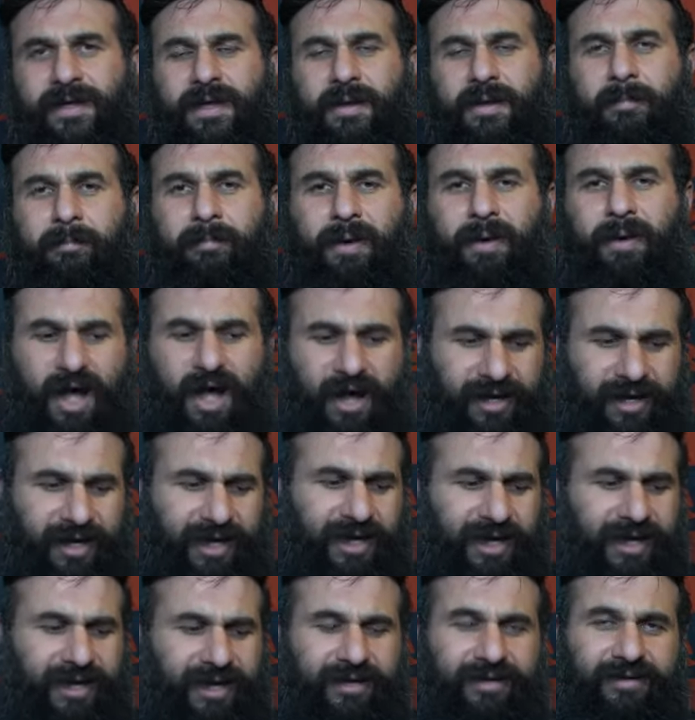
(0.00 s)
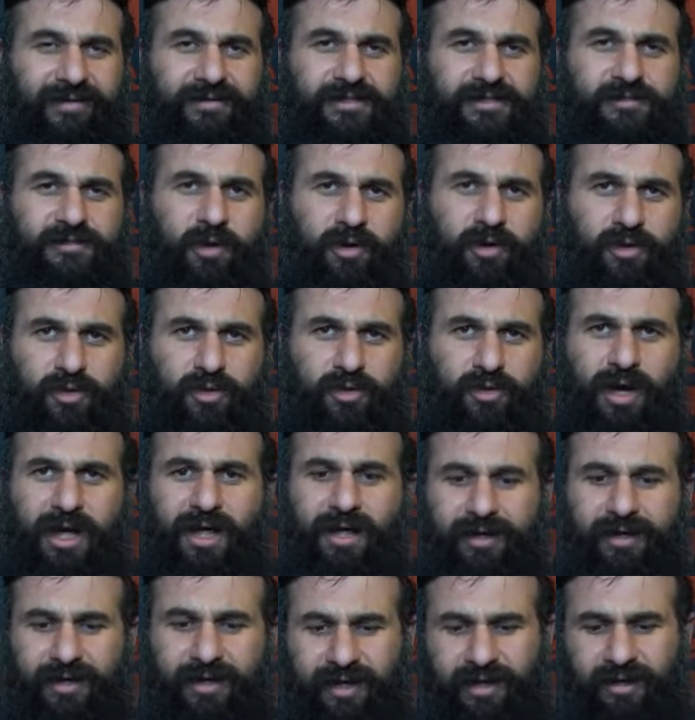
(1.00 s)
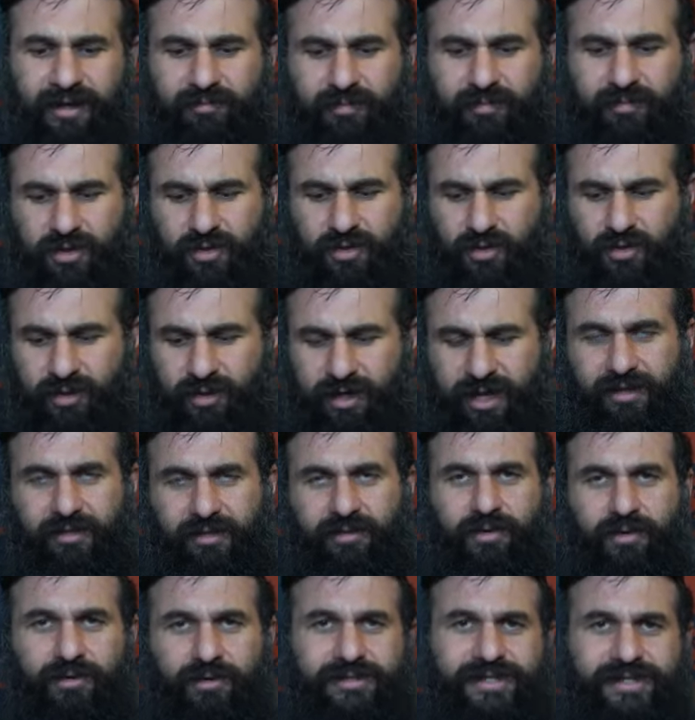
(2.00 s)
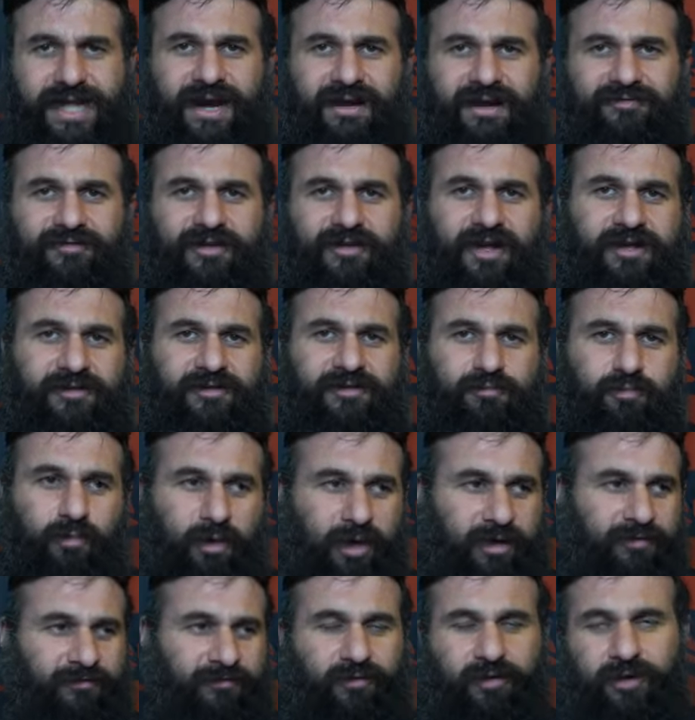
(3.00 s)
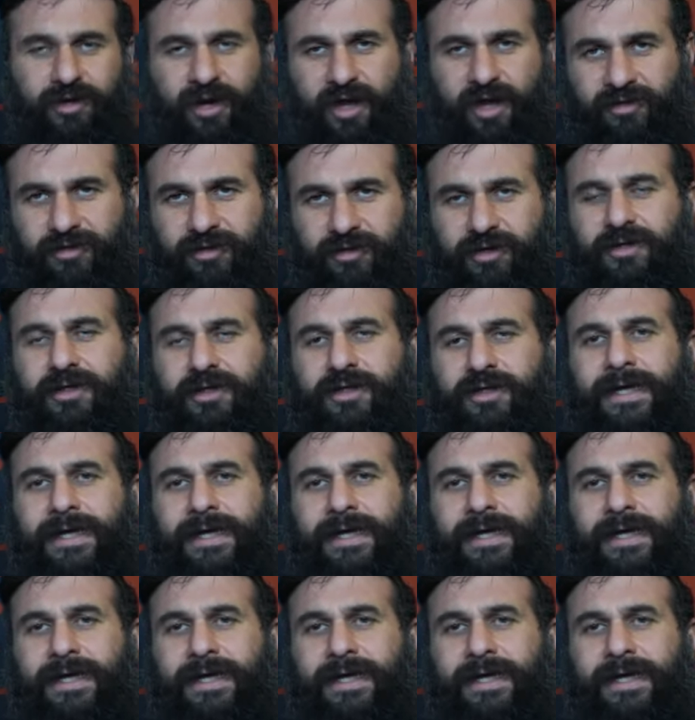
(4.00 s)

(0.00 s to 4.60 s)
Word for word: body and spirituality, and make sure that you don't sacrifice one for another.